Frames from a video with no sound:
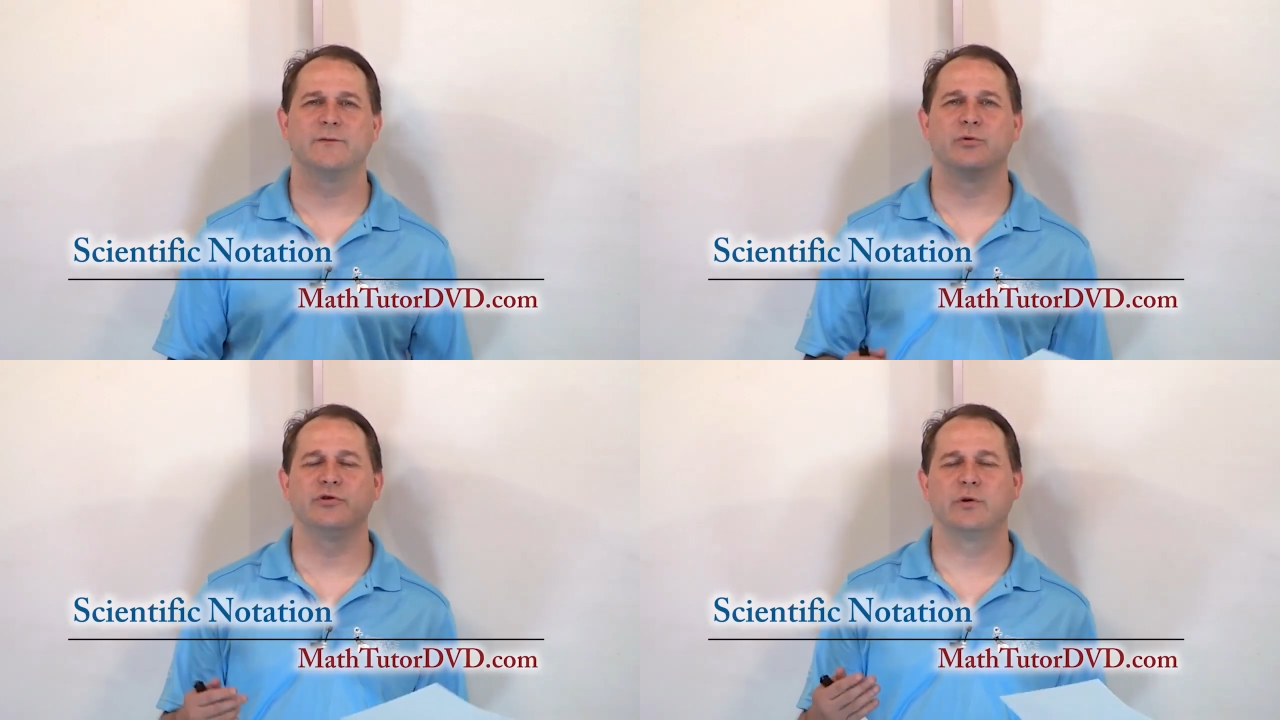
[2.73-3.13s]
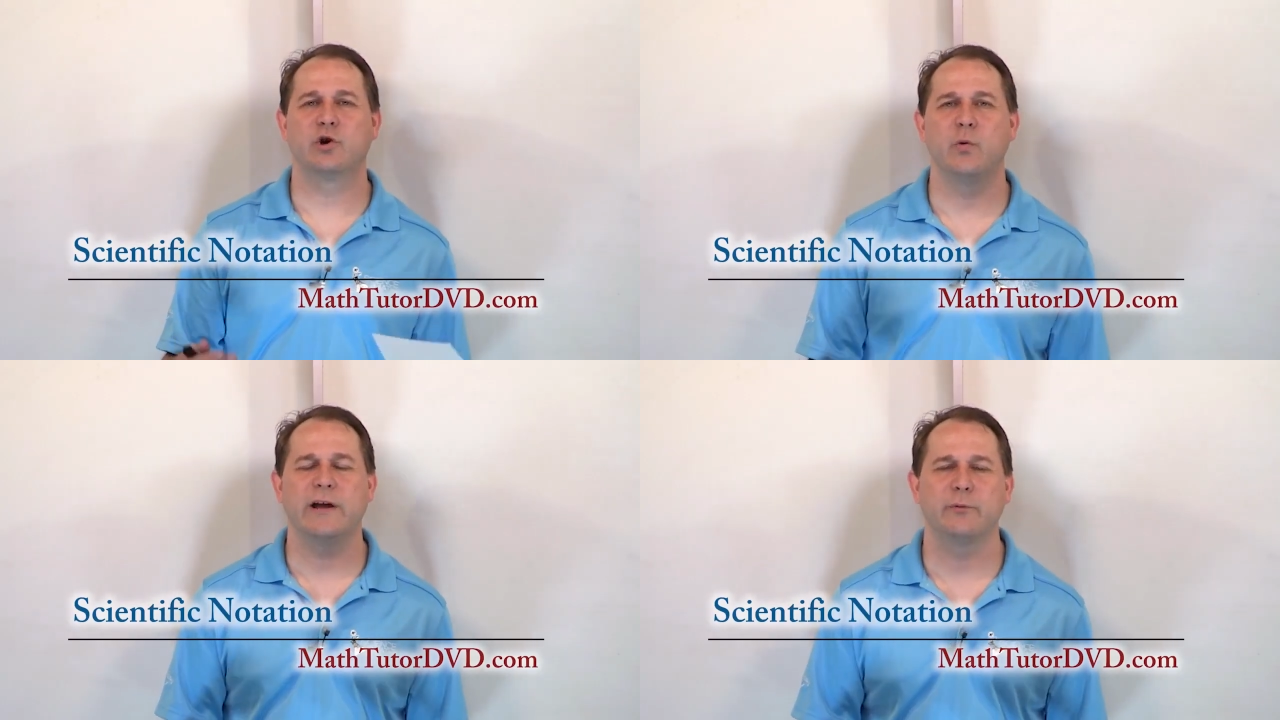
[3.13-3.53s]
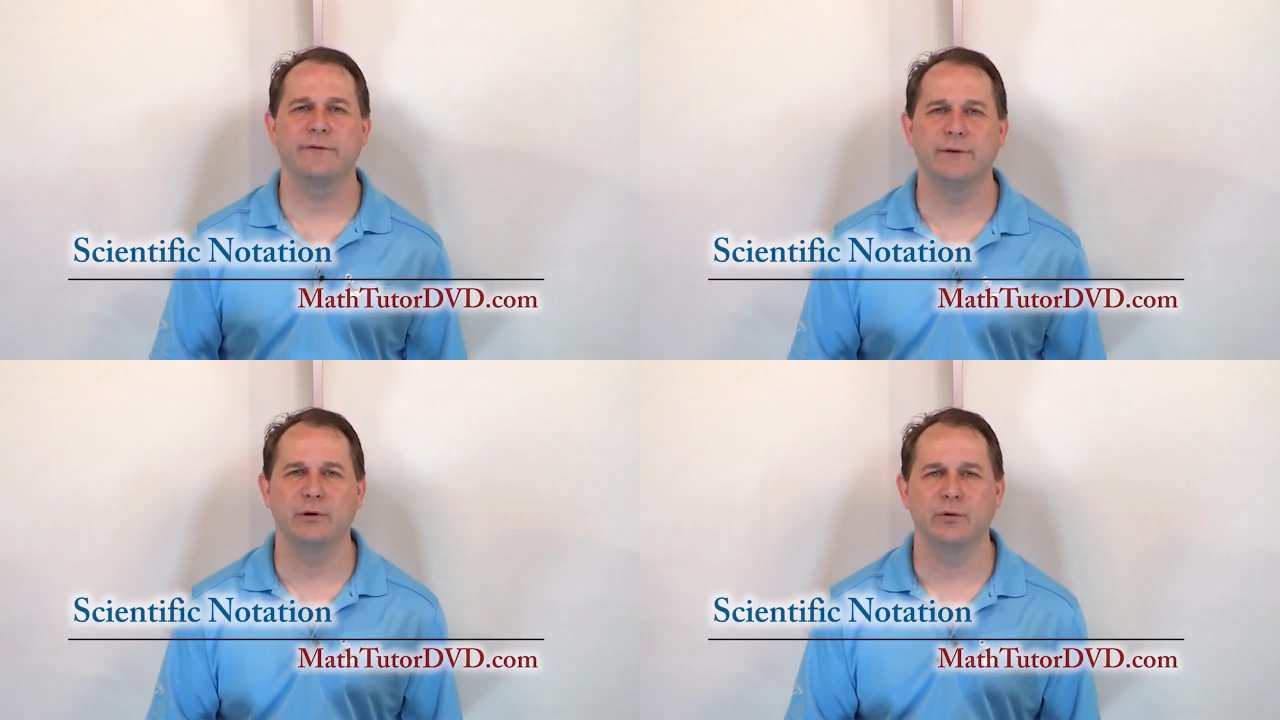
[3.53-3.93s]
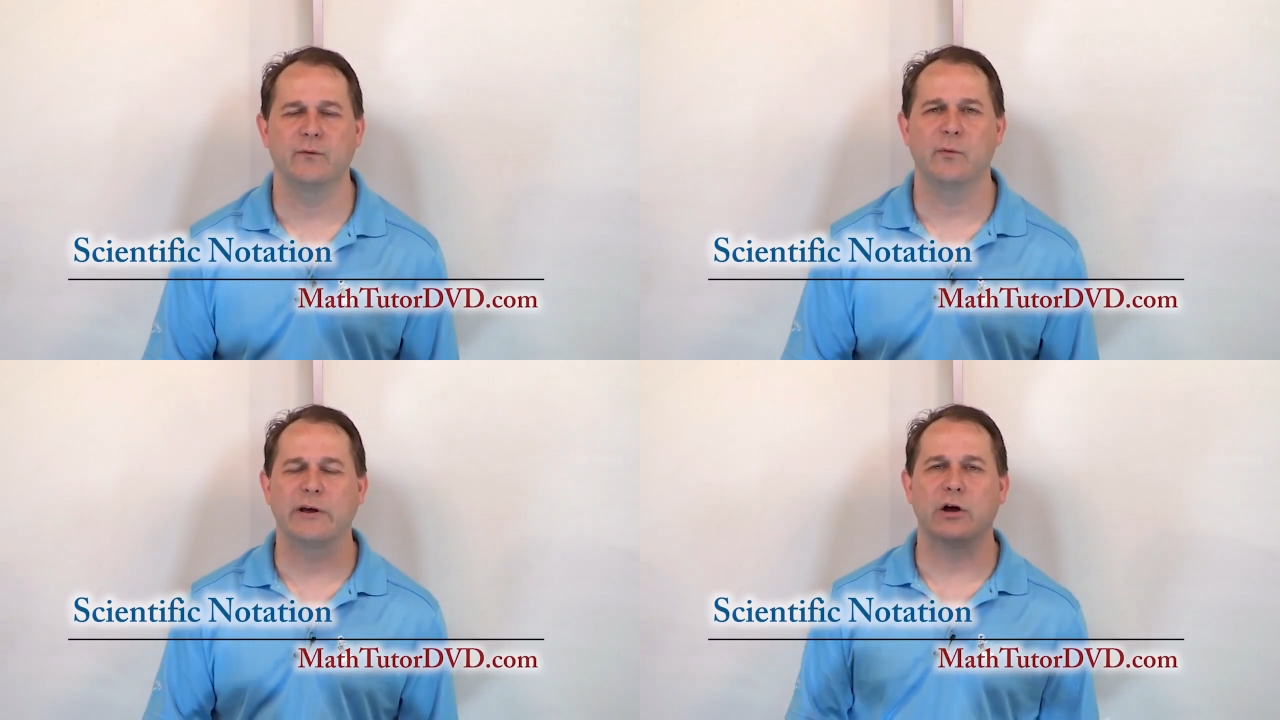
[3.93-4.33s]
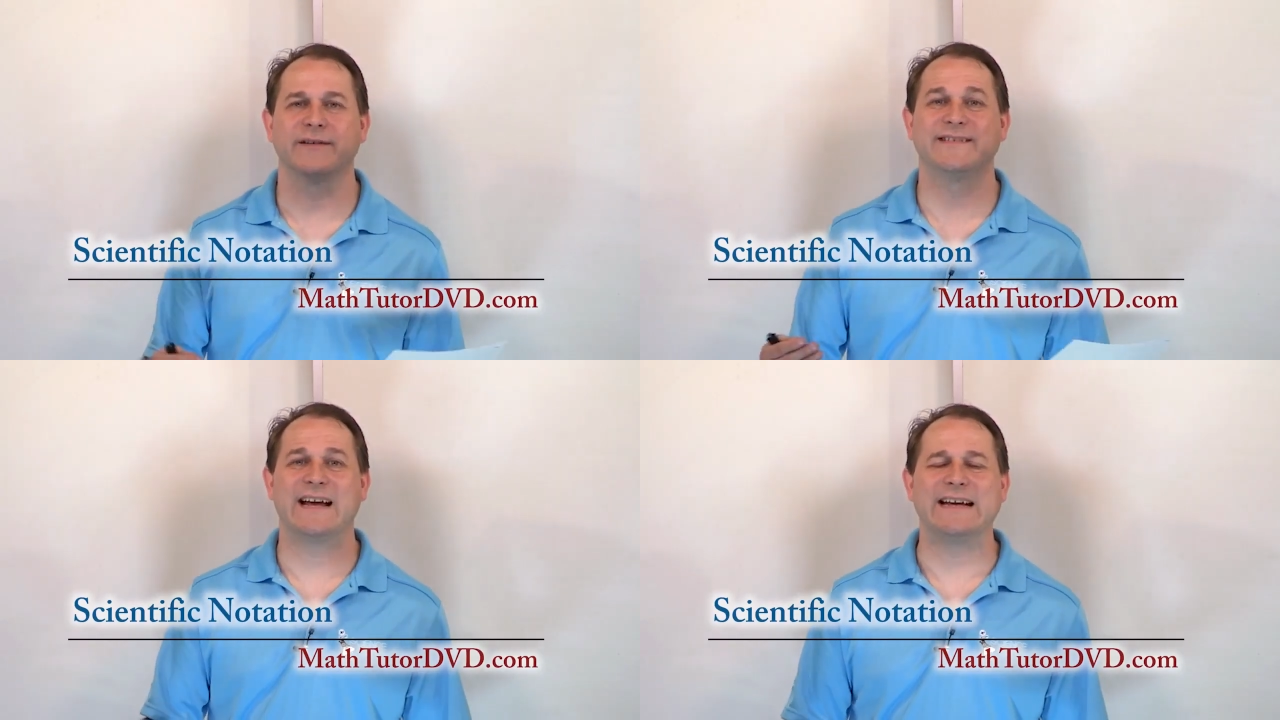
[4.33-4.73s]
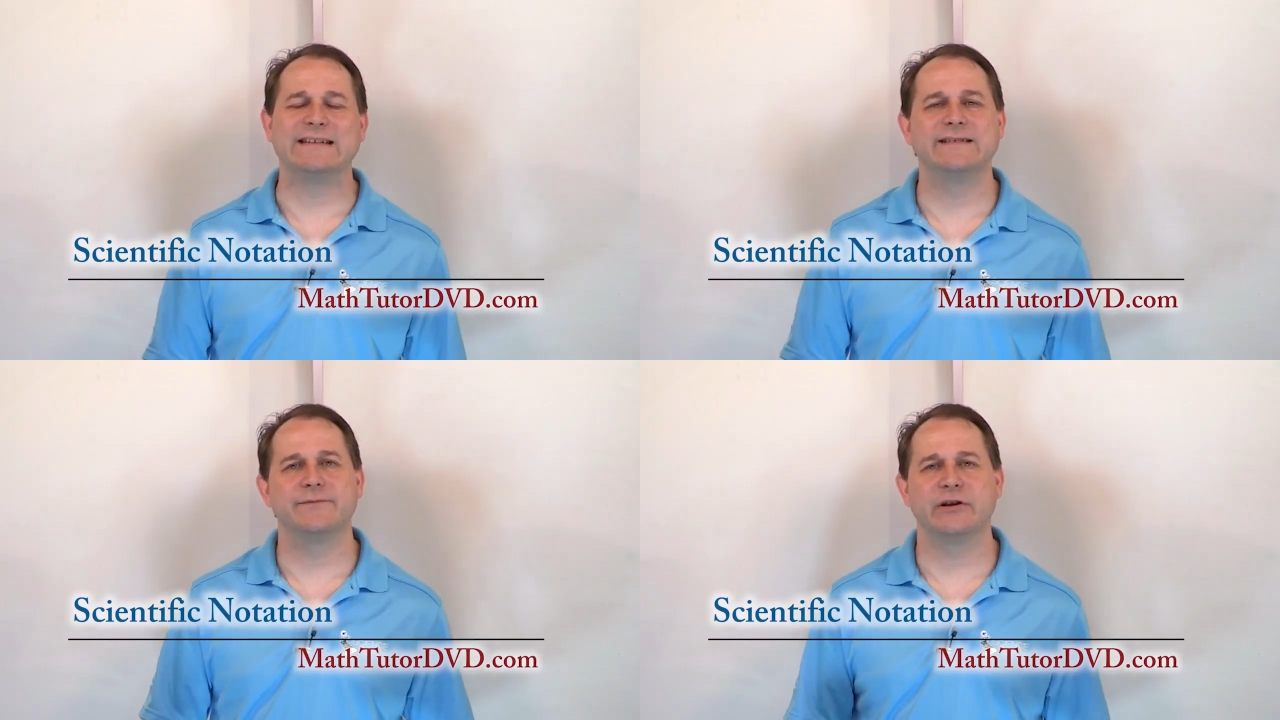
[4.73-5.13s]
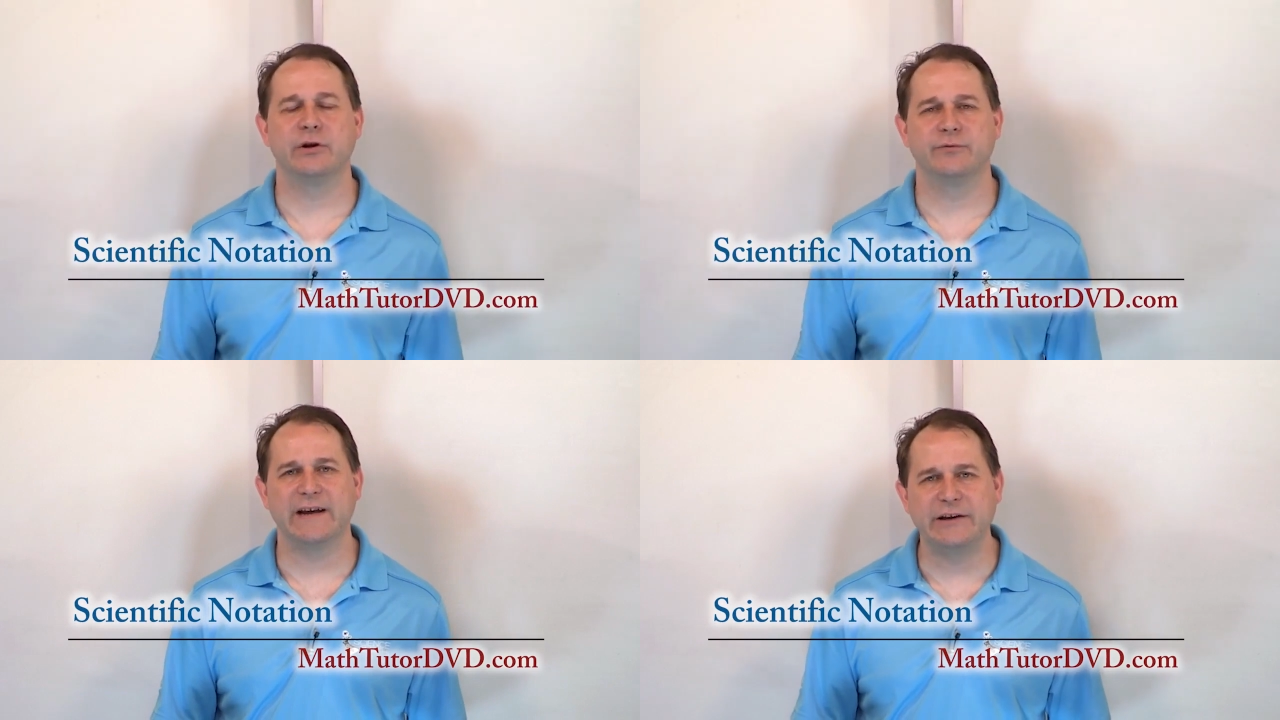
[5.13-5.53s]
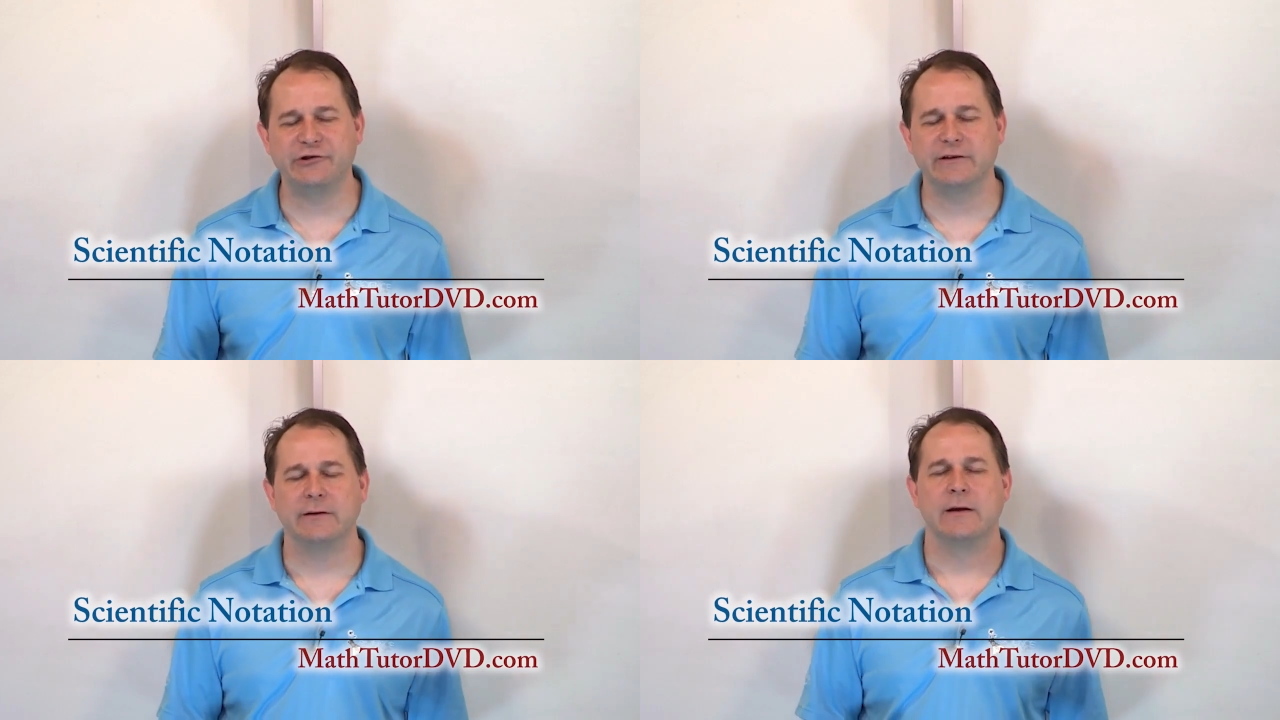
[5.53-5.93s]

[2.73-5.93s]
we'll do a quick review of what we call scientific notation